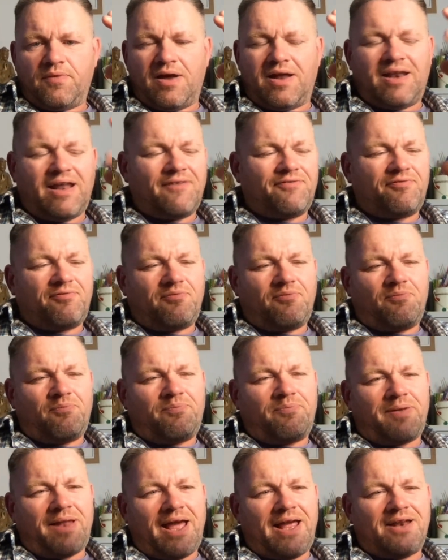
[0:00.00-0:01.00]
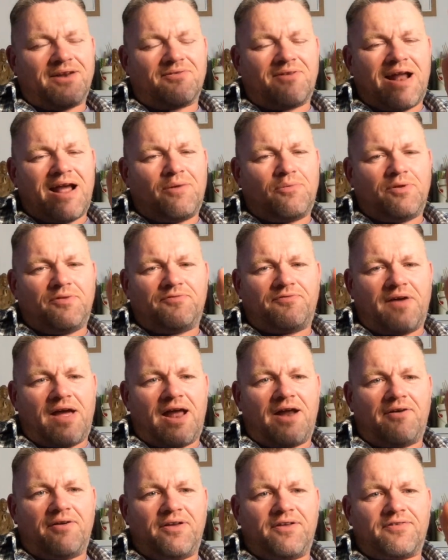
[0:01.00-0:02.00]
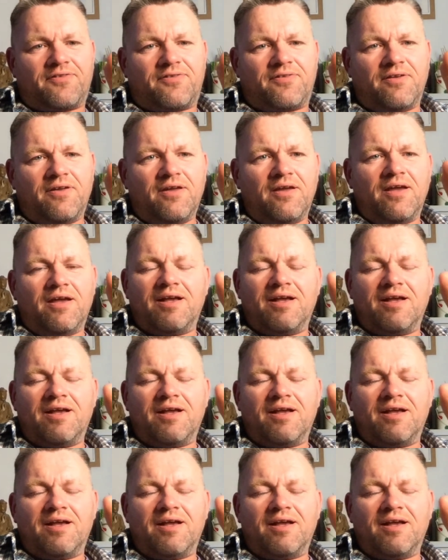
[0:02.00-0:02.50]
and I've played around with various